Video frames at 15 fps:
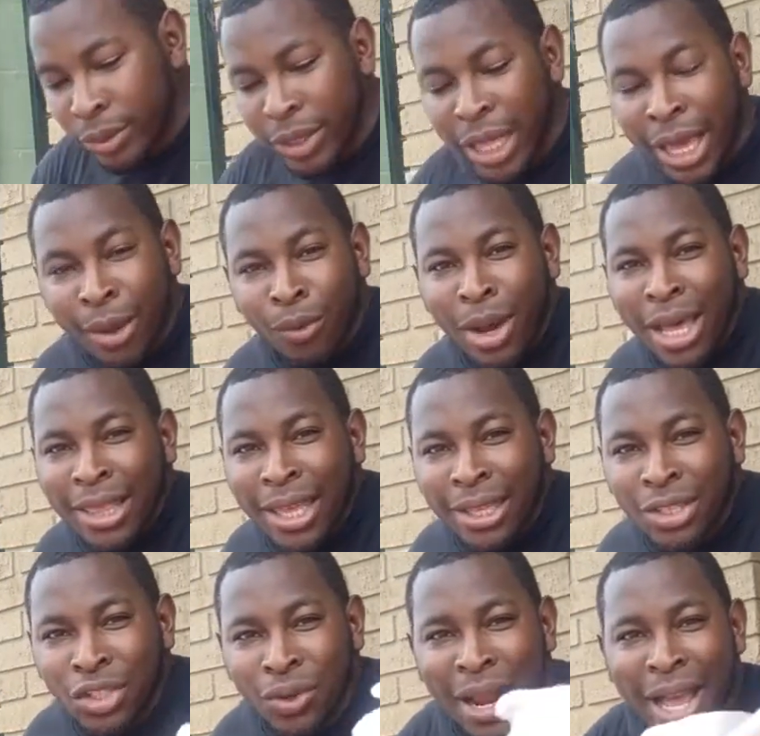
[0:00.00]
And while that
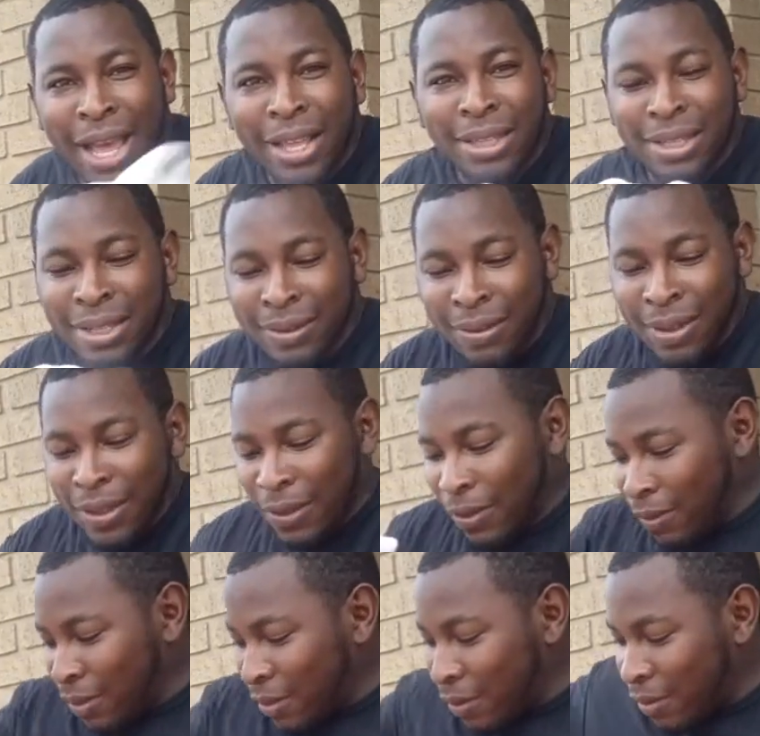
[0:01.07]
dries,
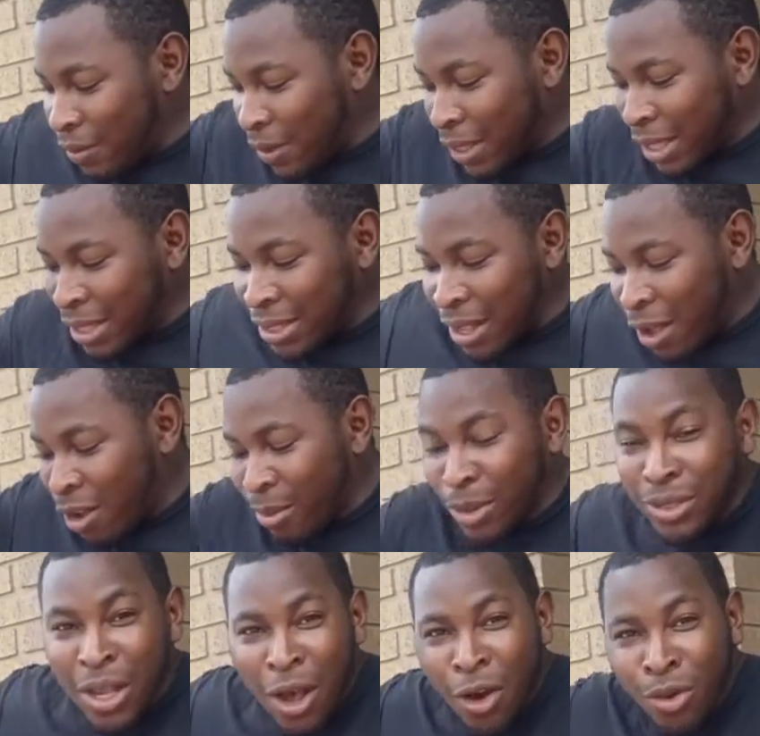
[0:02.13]
it's
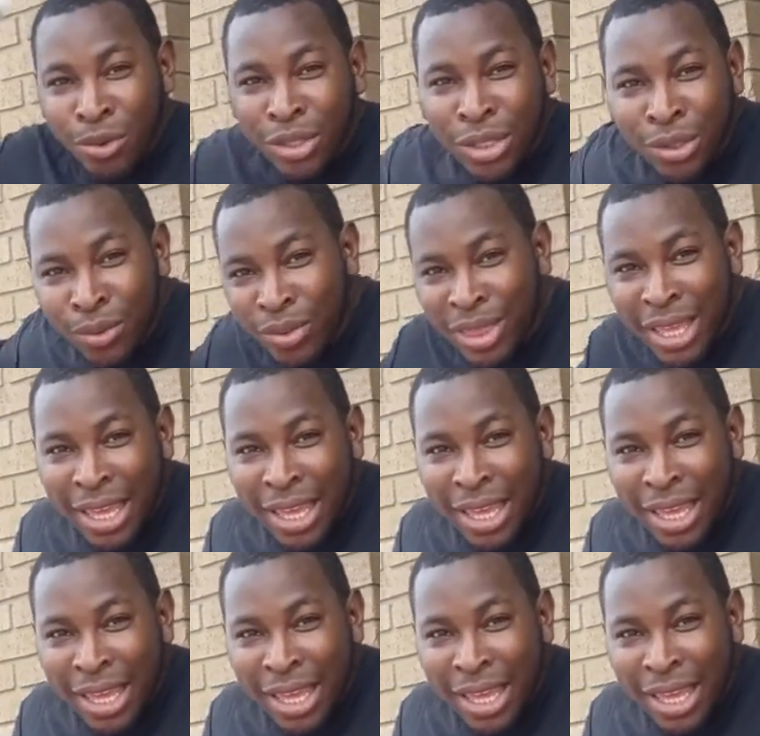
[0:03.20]
almost onto